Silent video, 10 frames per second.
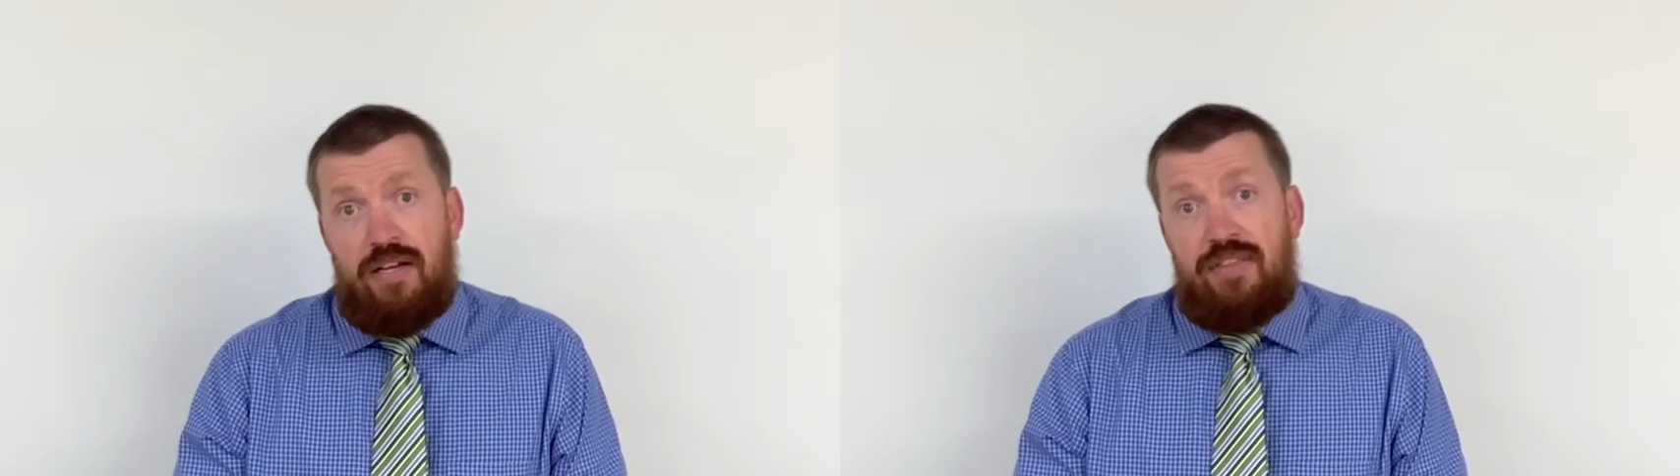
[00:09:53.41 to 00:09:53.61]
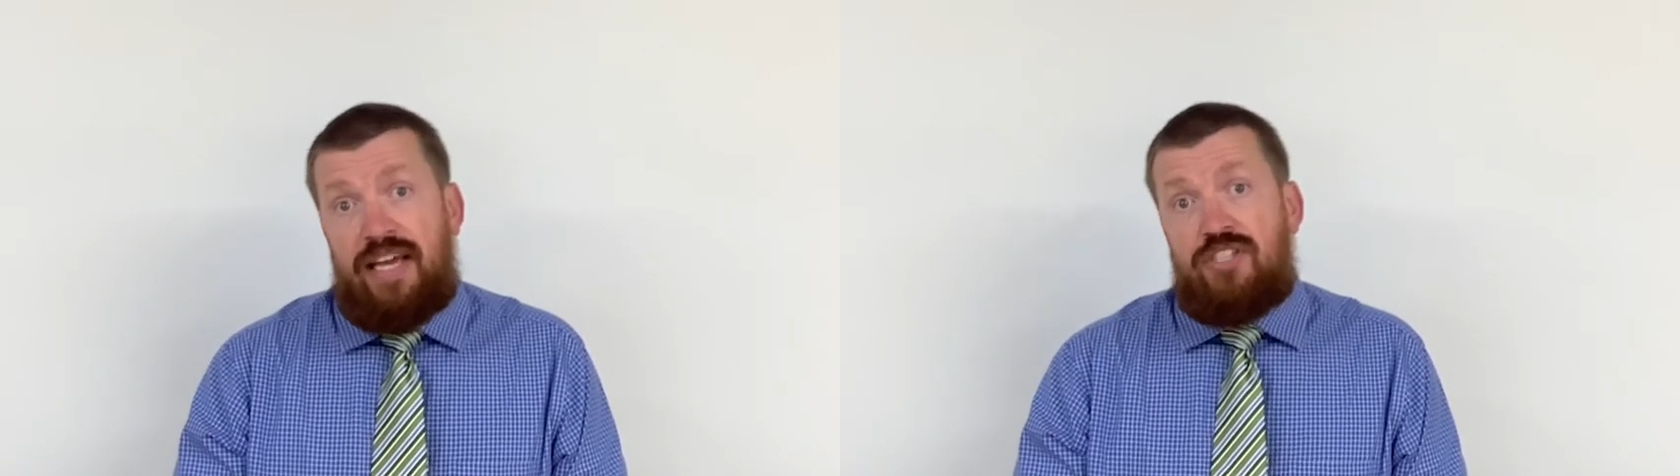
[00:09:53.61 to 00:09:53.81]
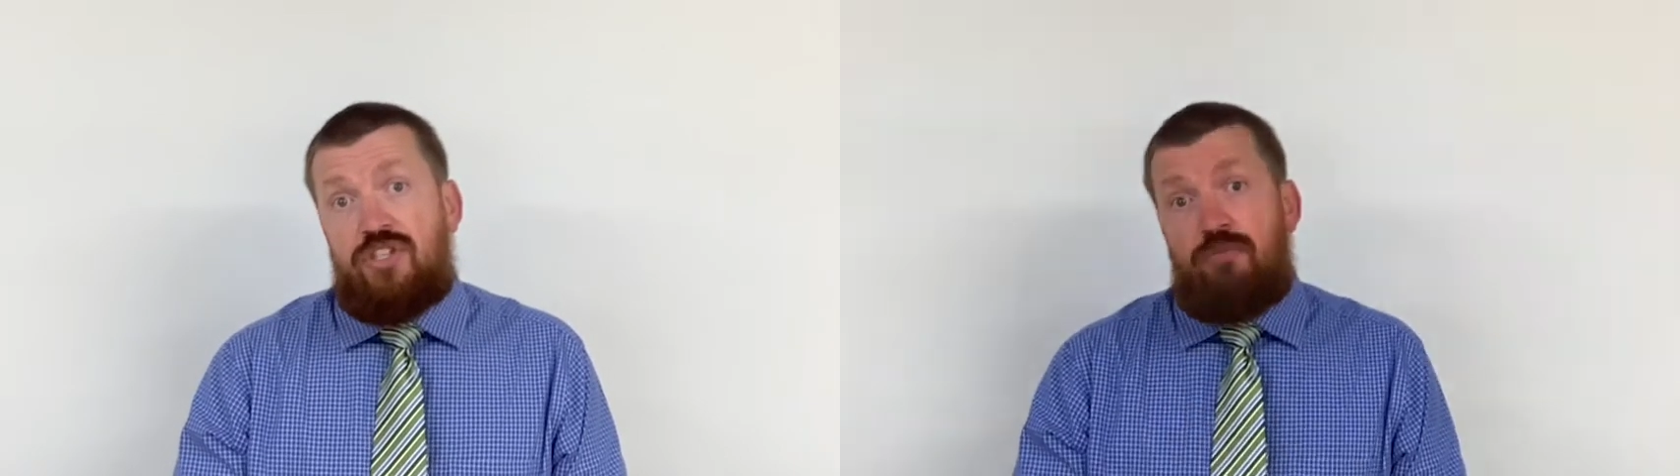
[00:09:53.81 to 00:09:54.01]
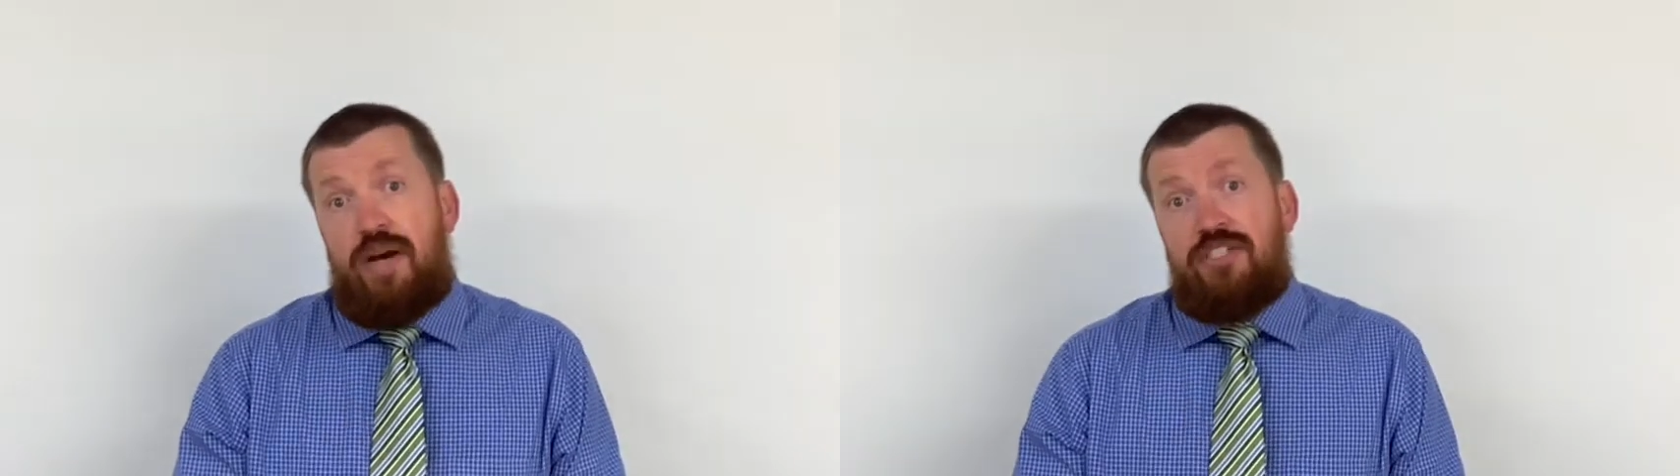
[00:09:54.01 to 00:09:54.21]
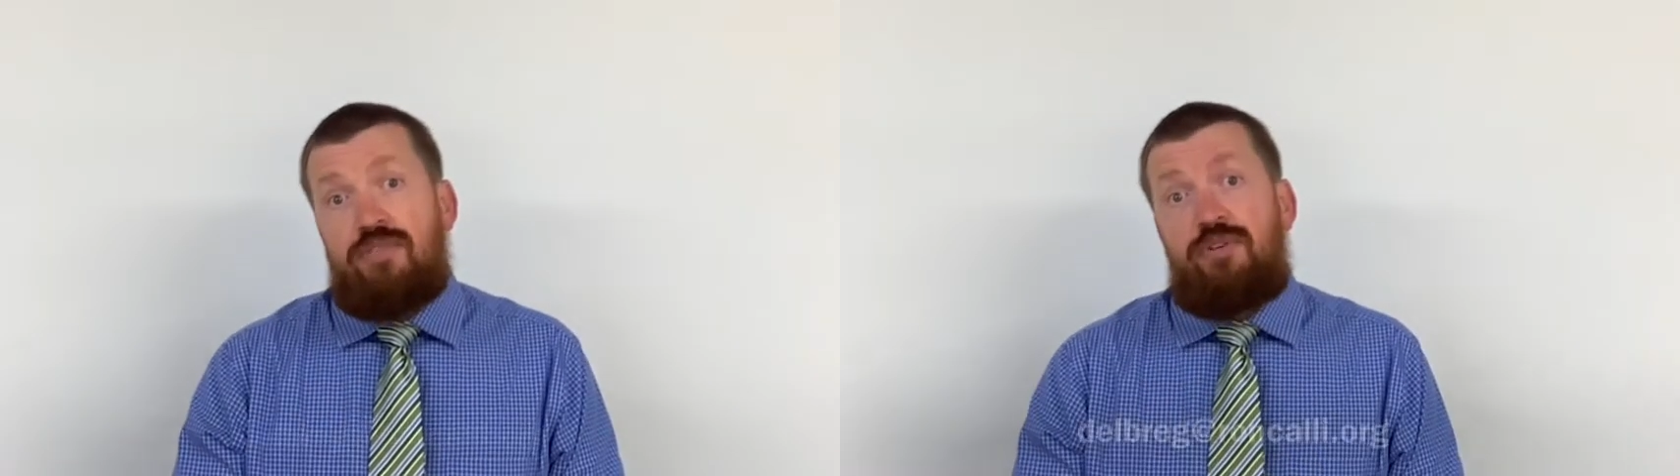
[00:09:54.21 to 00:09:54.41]
Thanks so
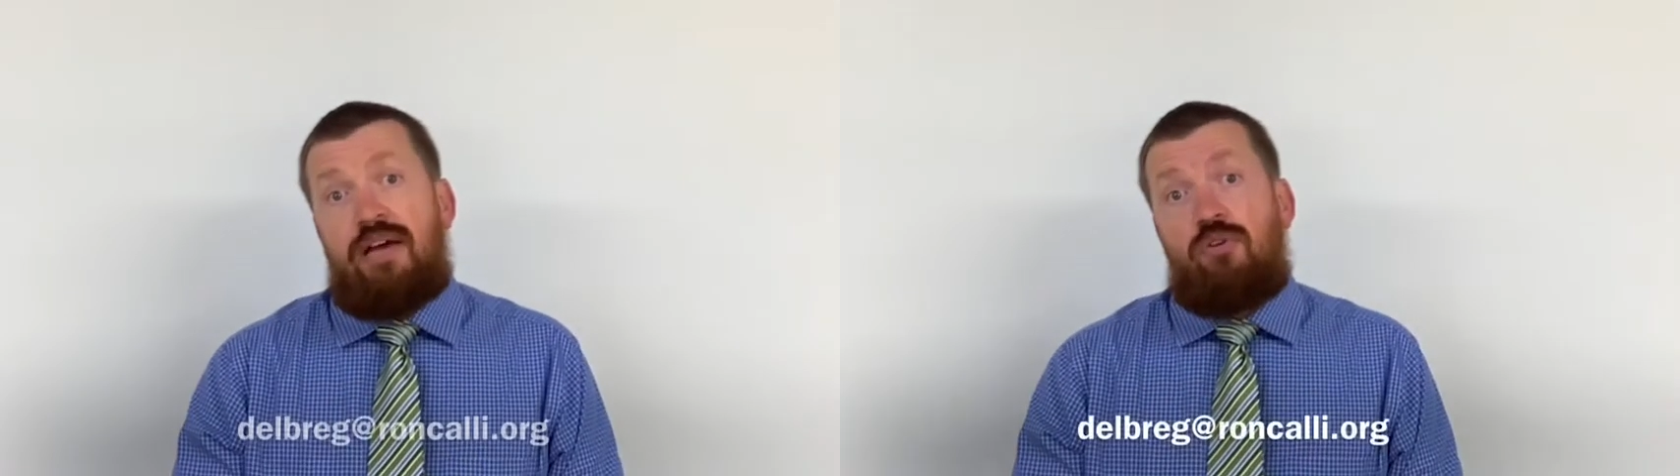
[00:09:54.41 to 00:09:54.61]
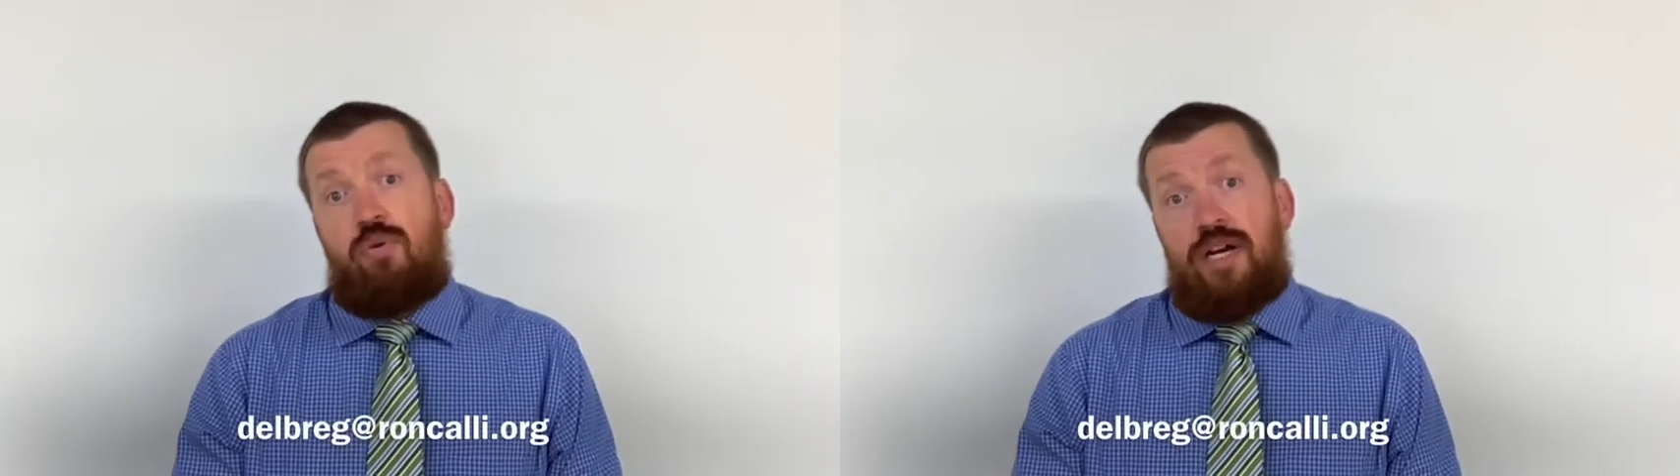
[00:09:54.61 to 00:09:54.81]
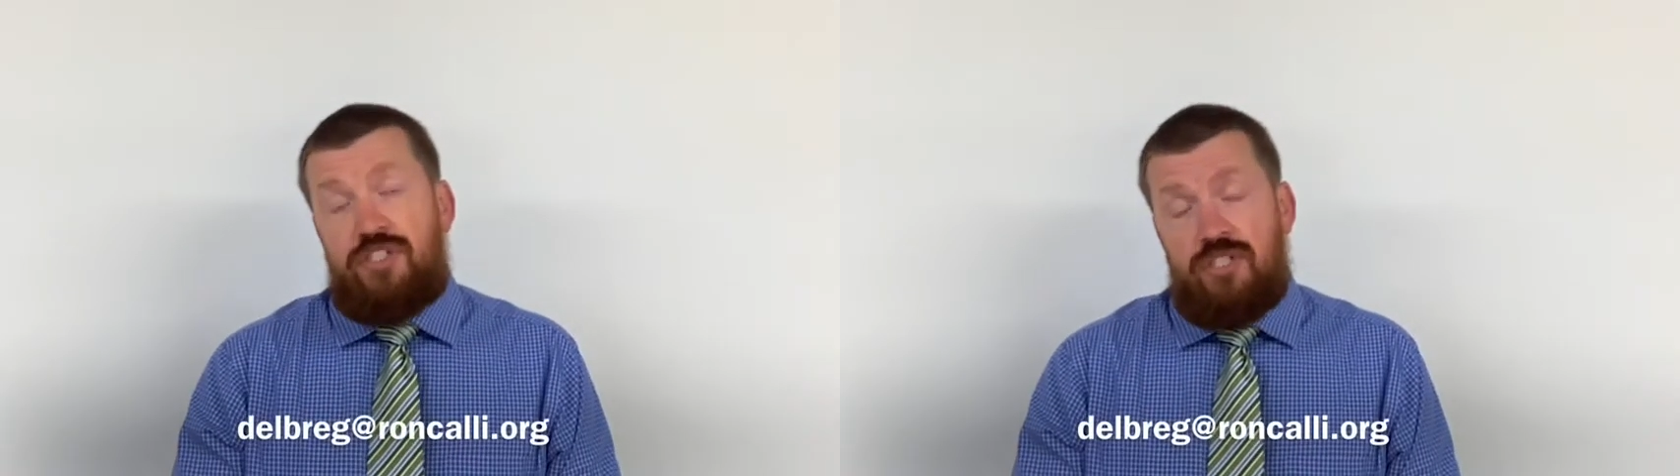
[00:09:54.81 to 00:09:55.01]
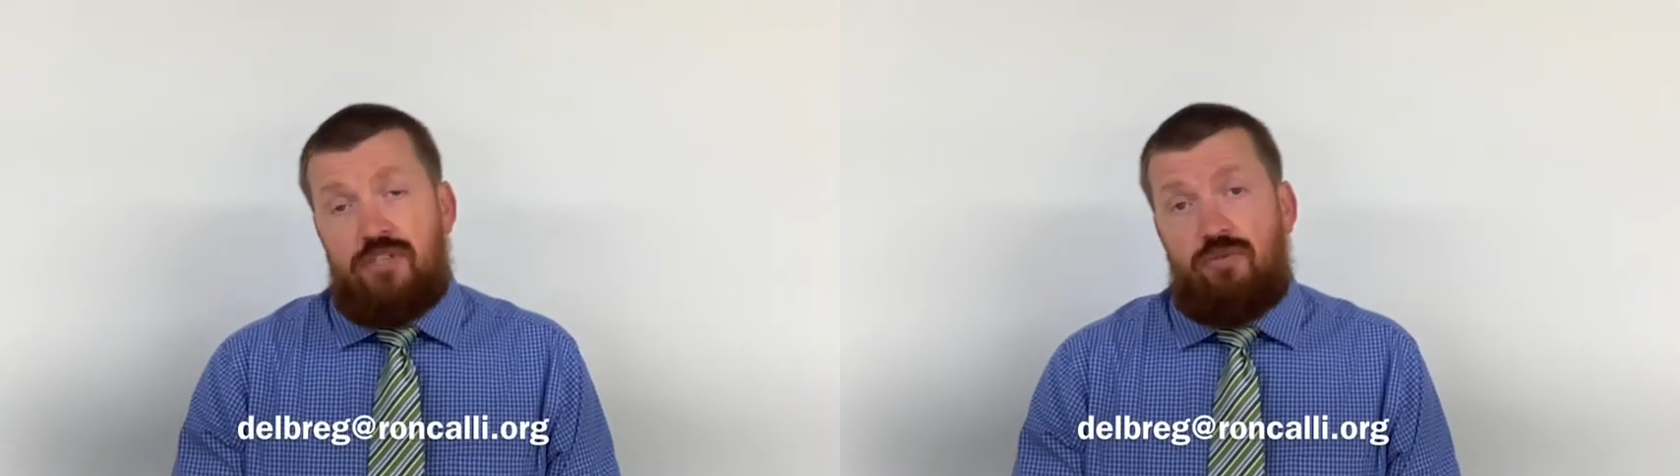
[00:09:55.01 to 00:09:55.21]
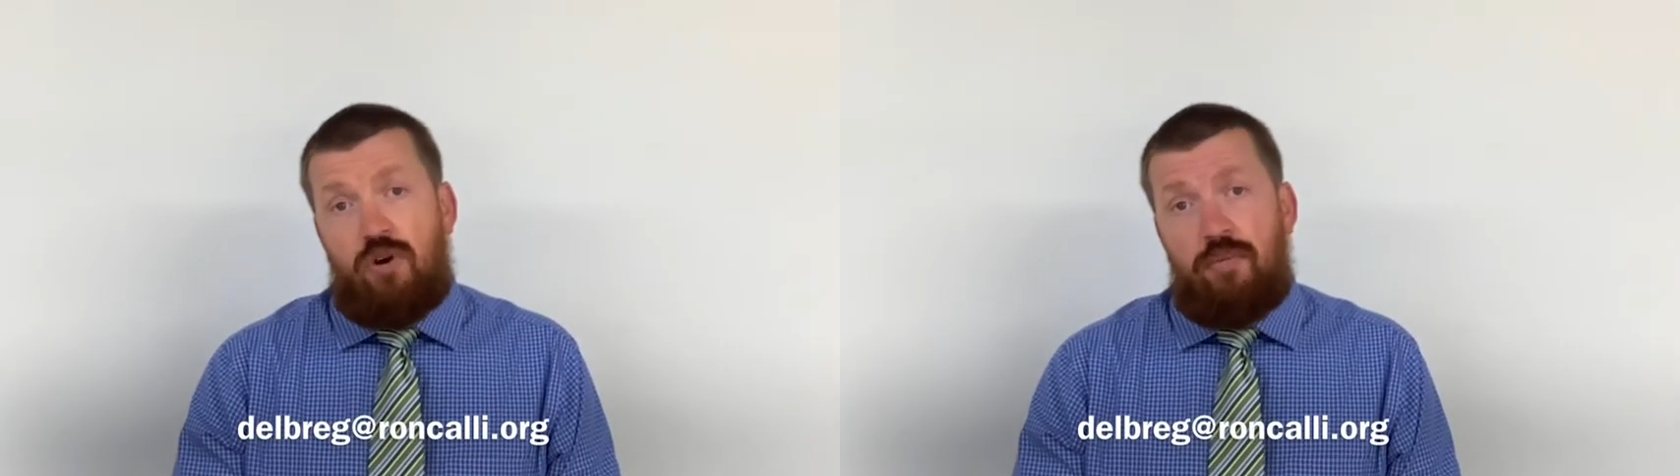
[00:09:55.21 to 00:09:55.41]
much. If you have questions
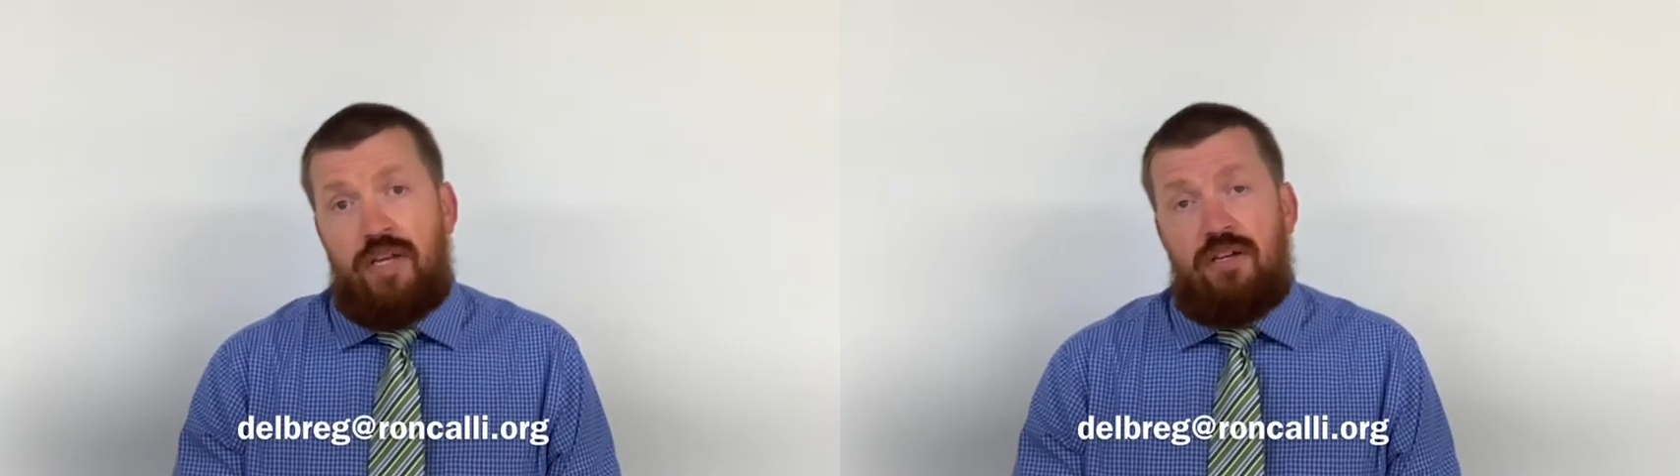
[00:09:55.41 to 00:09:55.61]
for me,